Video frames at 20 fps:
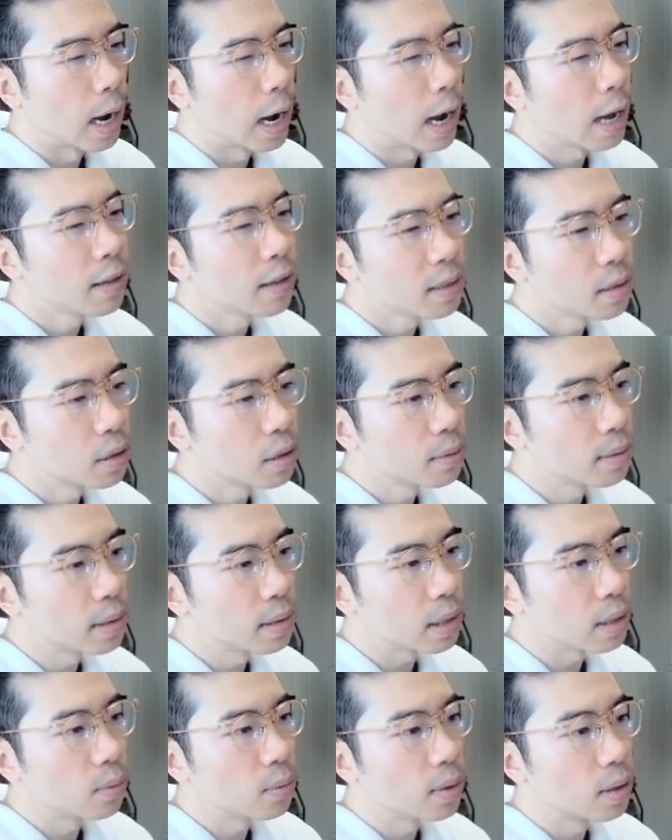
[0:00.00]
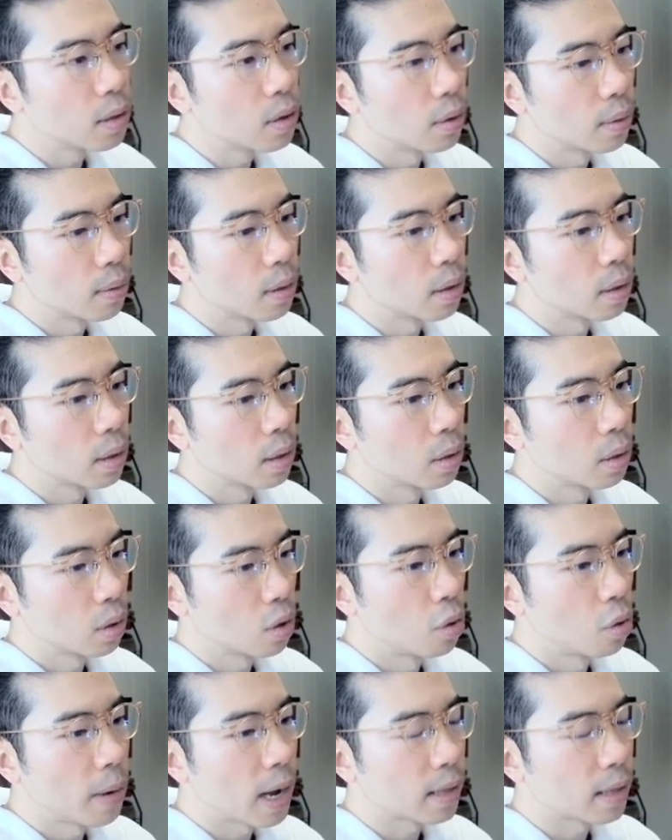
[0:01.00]
I still see we going
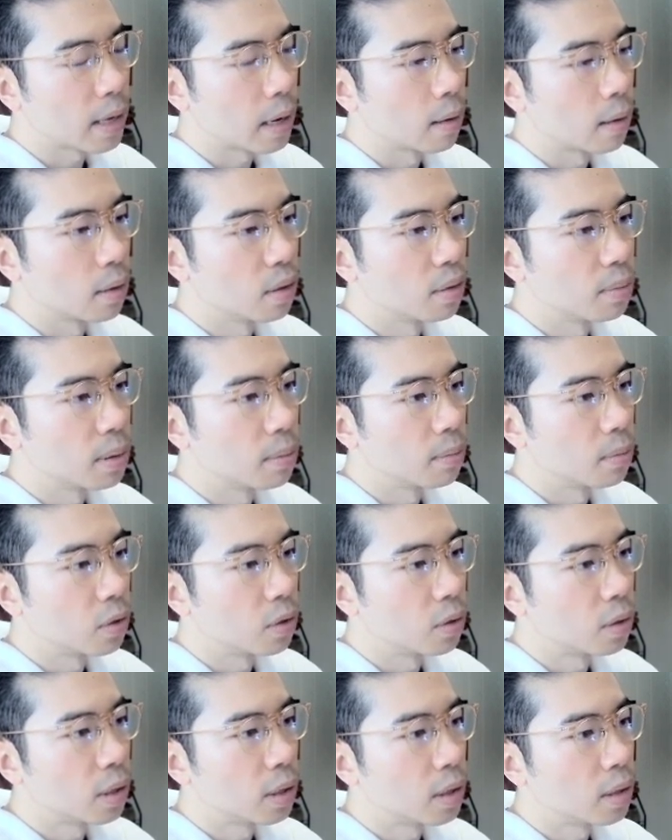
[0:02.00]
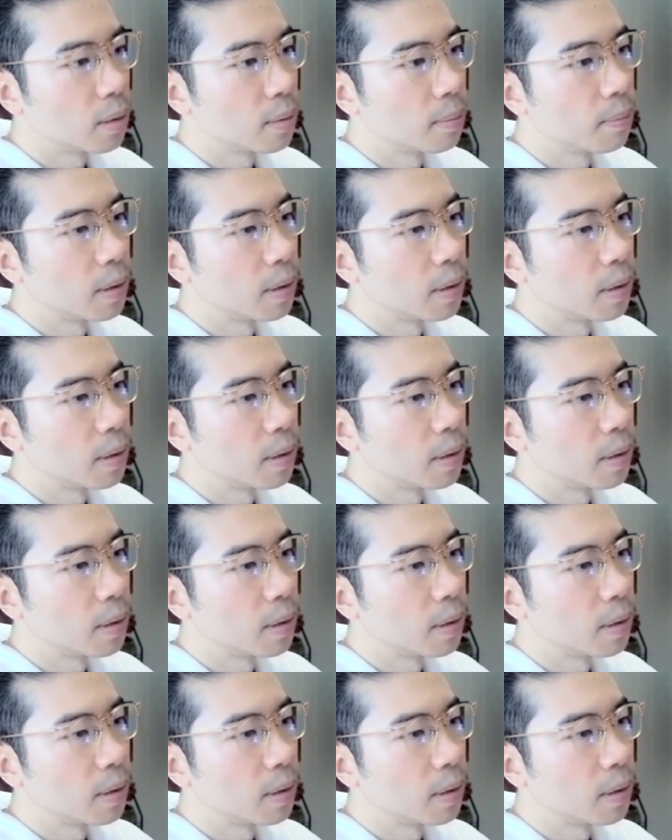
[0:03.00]
go back down a little bit more.